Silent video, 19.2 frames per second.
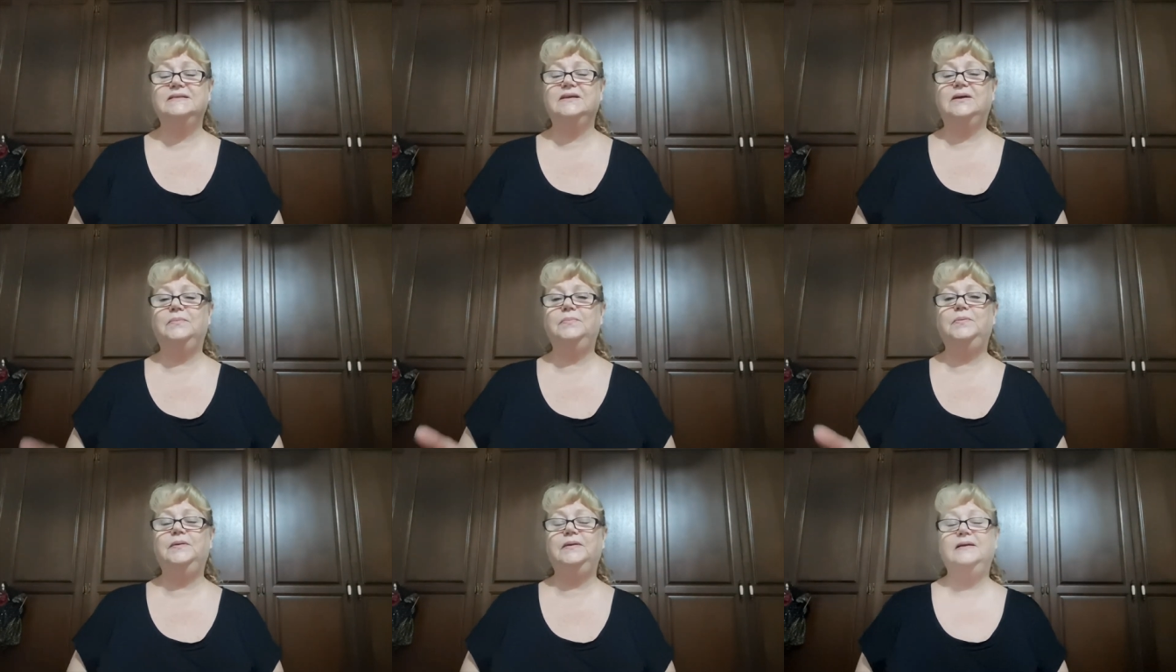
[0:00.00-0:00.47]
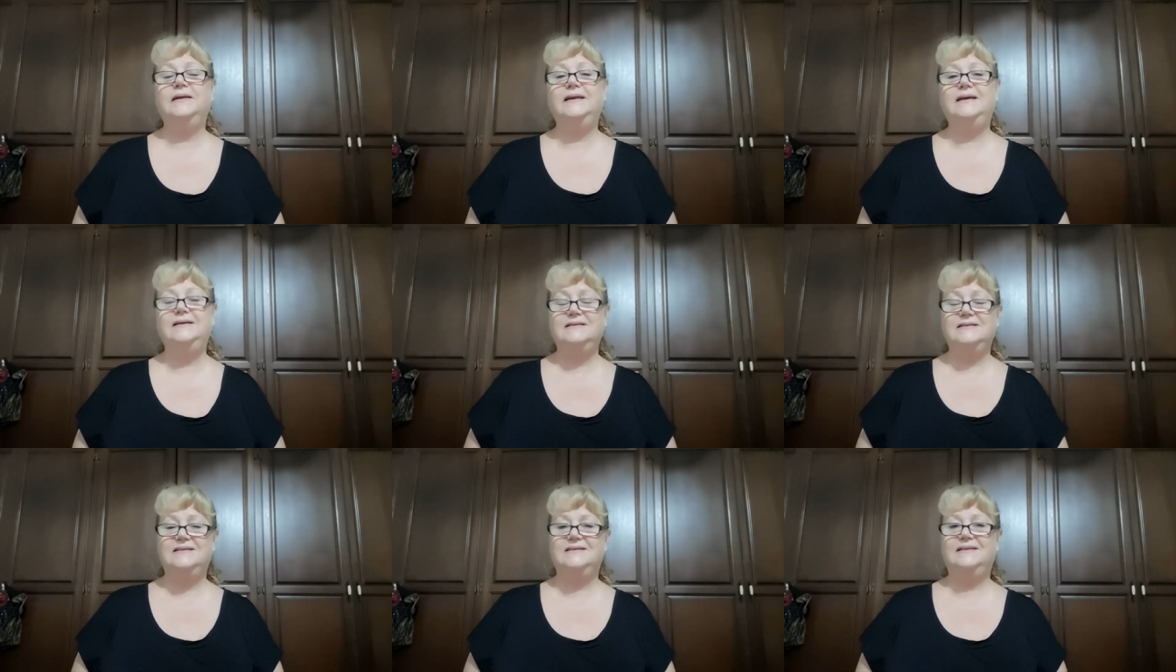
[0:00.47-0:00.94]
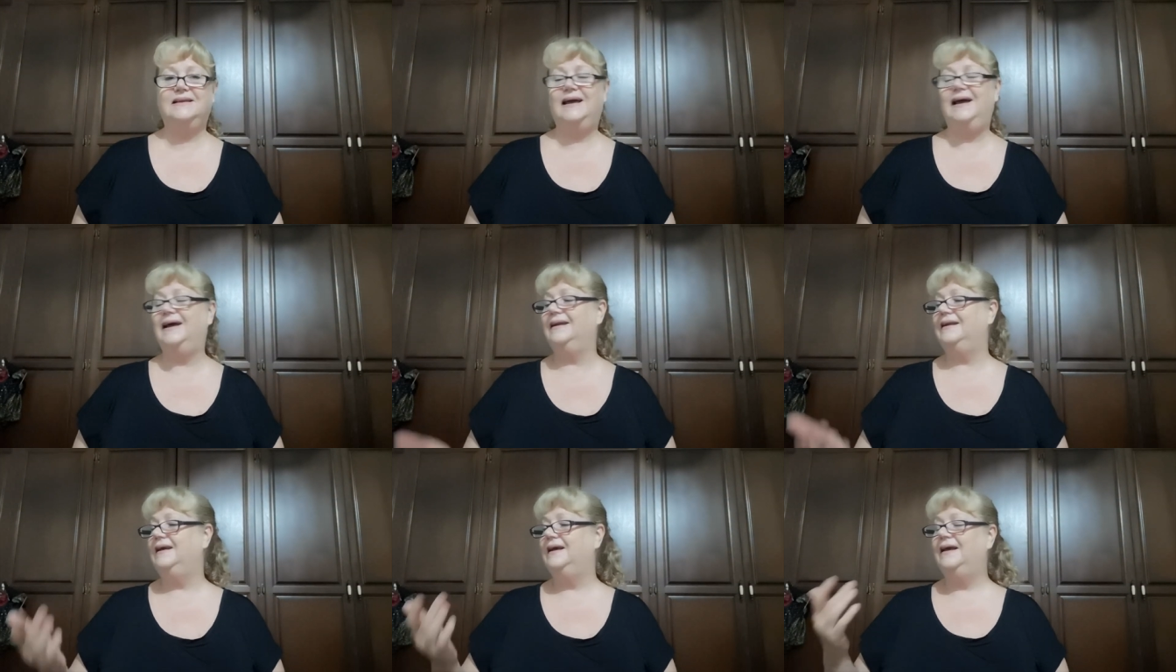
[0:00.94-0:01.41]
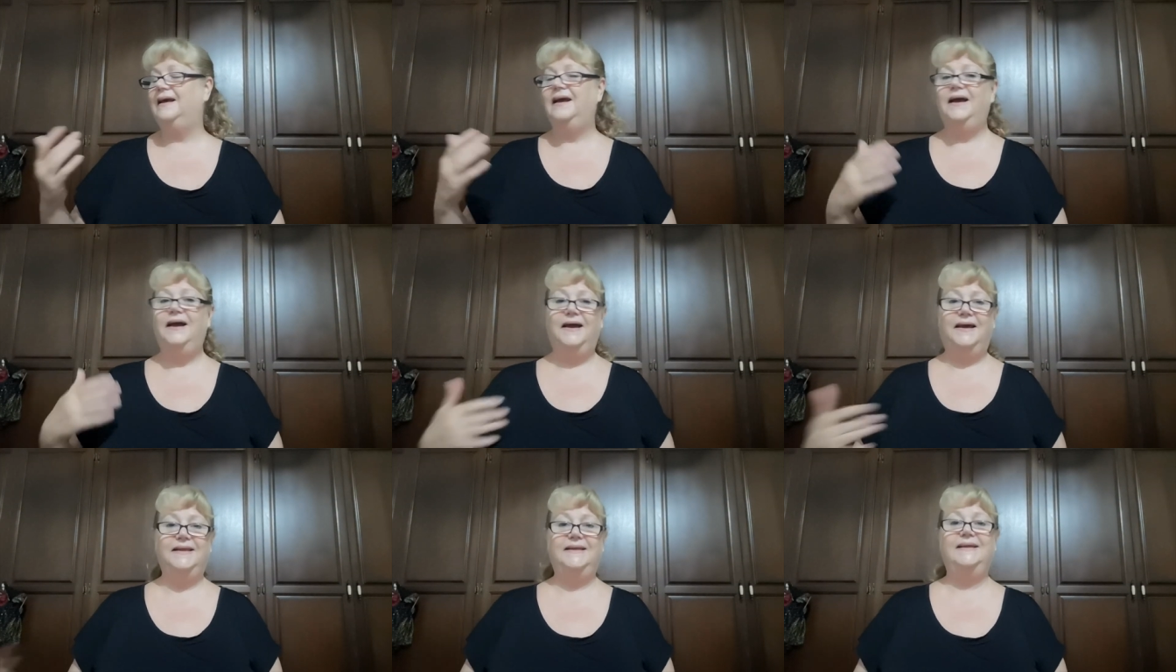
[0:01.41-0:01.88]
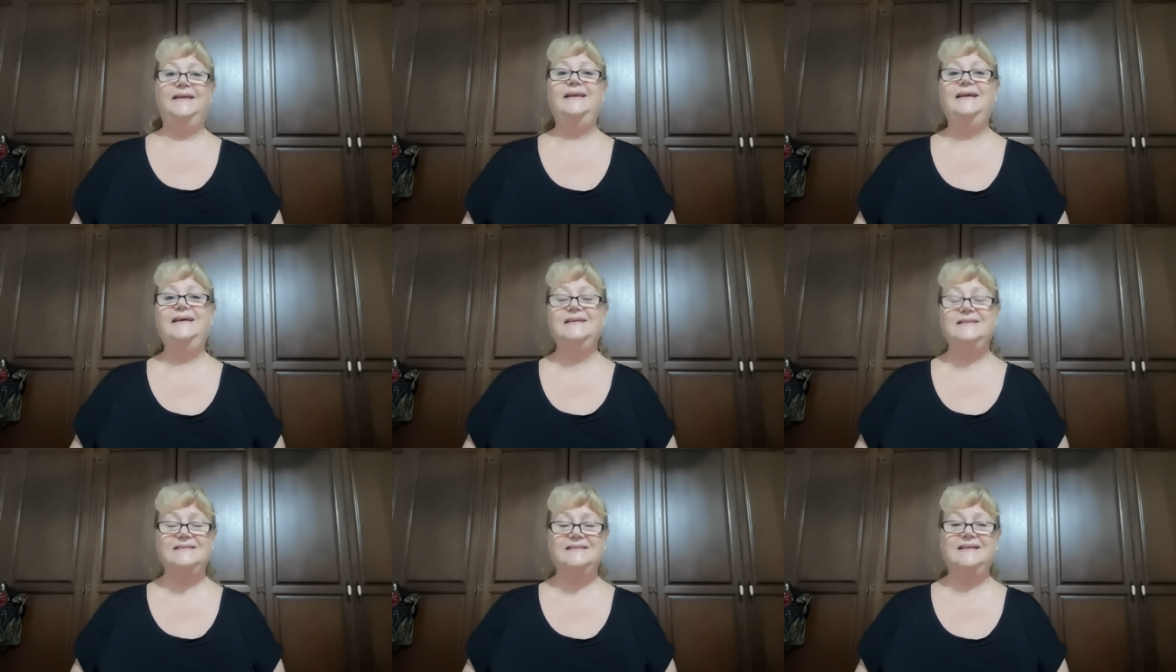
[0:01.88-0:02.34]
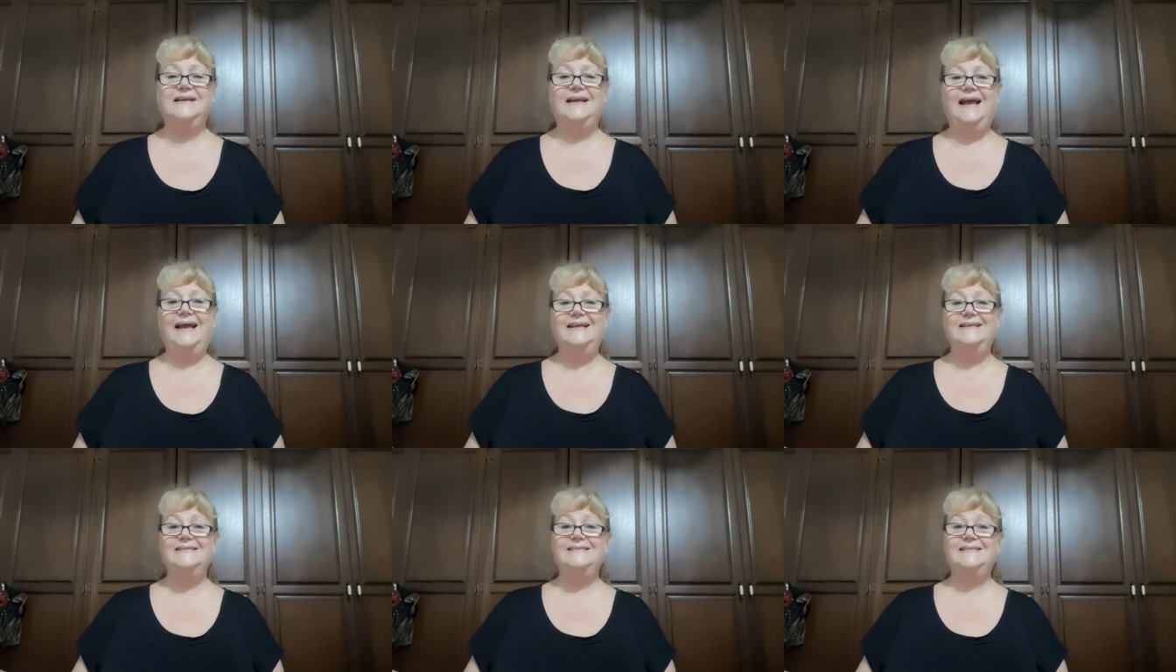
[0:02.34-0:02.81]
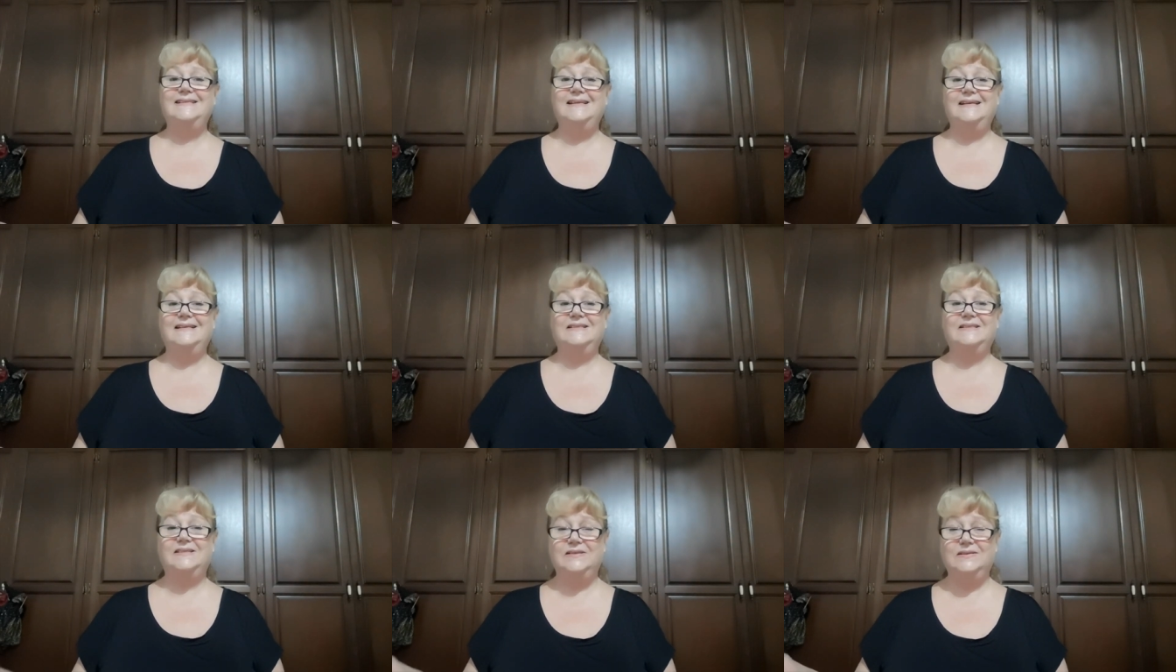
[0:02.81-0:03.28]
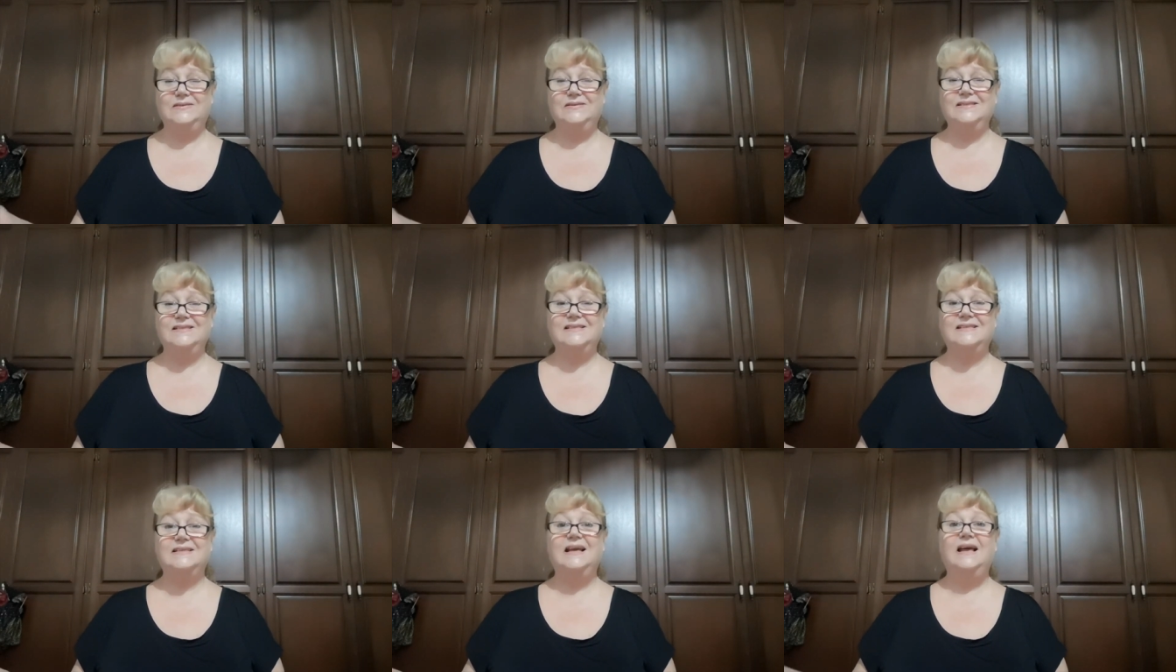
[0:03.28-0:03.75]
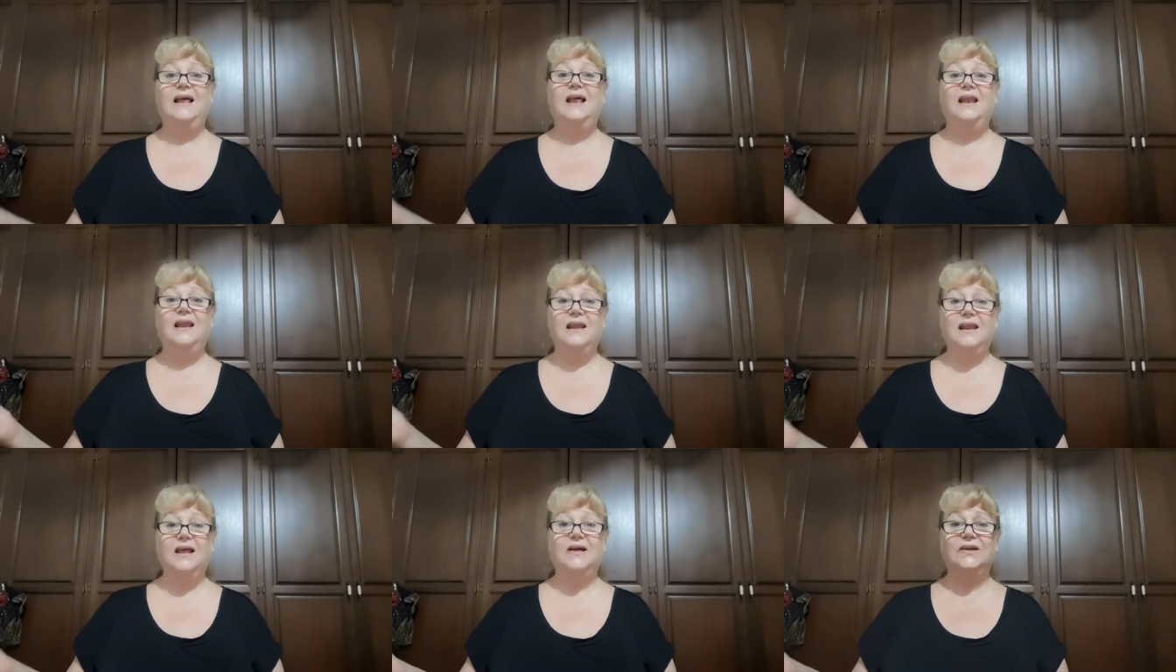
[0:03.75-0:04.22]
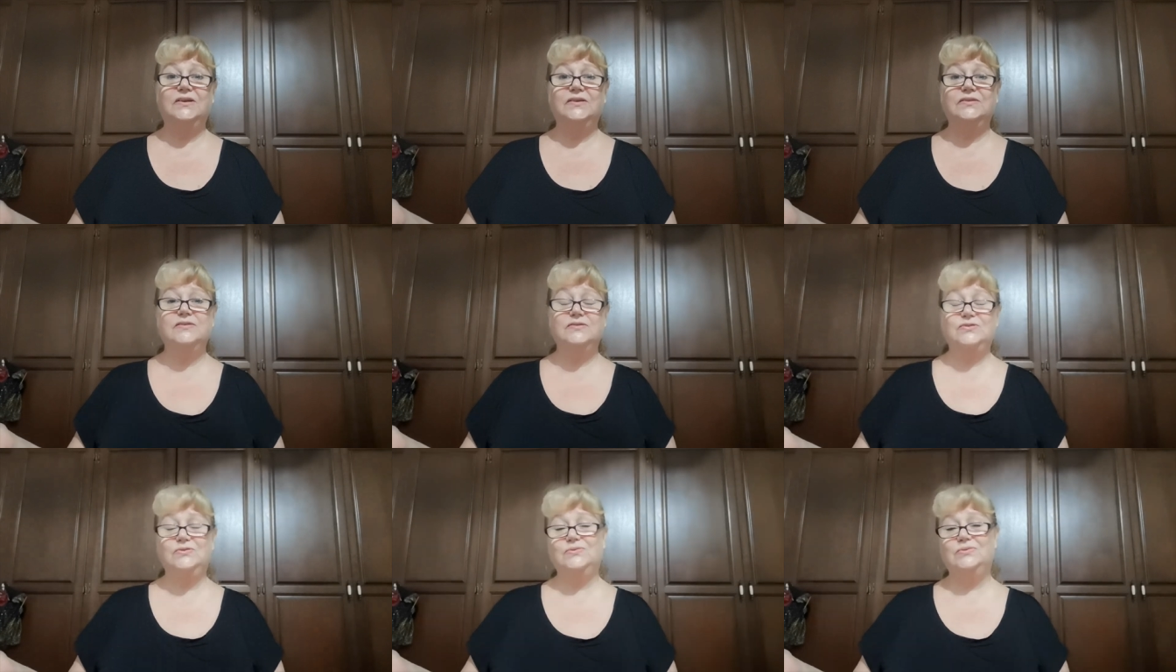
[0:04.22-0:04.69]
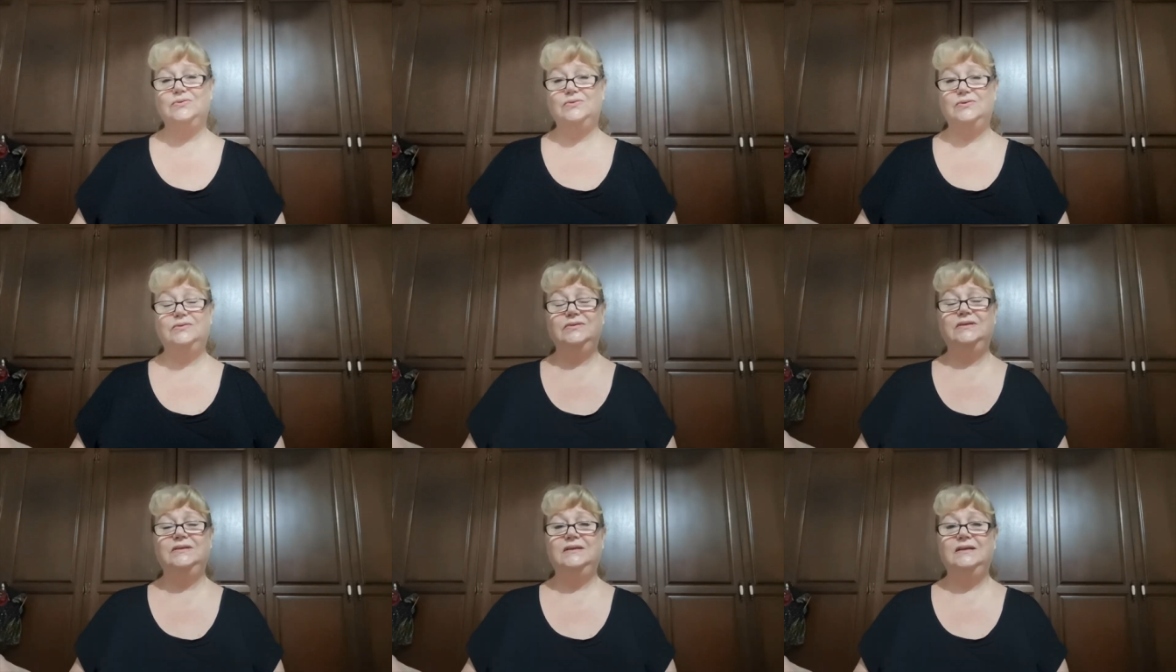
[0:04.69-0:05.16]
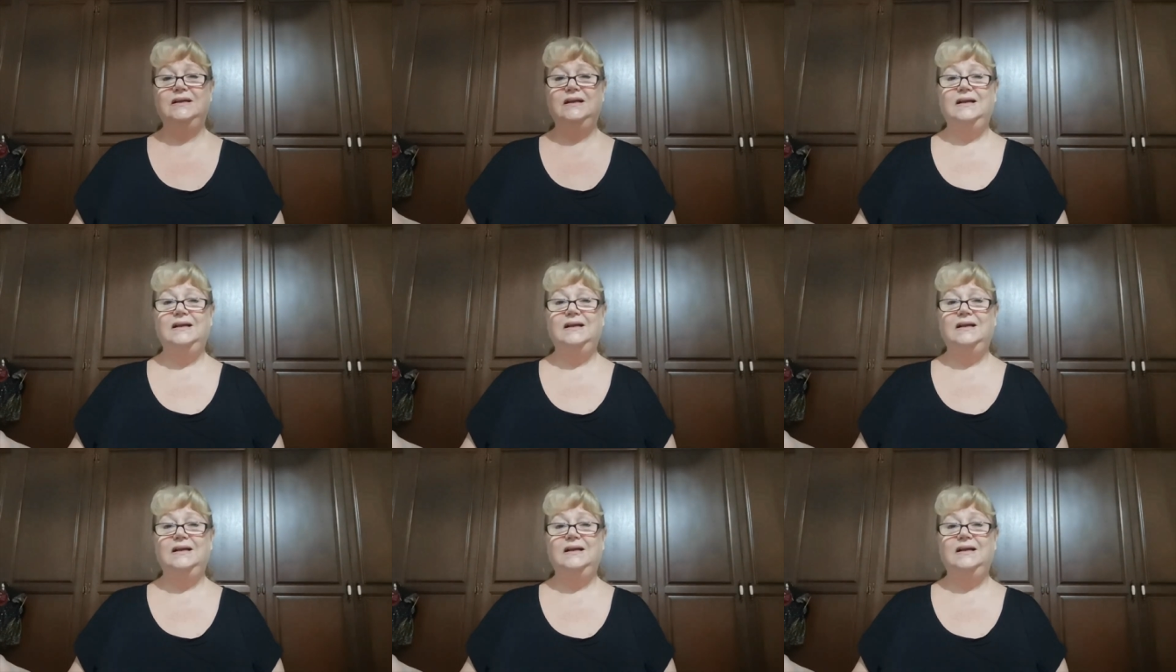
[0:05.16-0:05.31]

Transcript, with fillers: So I'll put a link to that and a link to Nan's Next Knots, Luck of the Draw.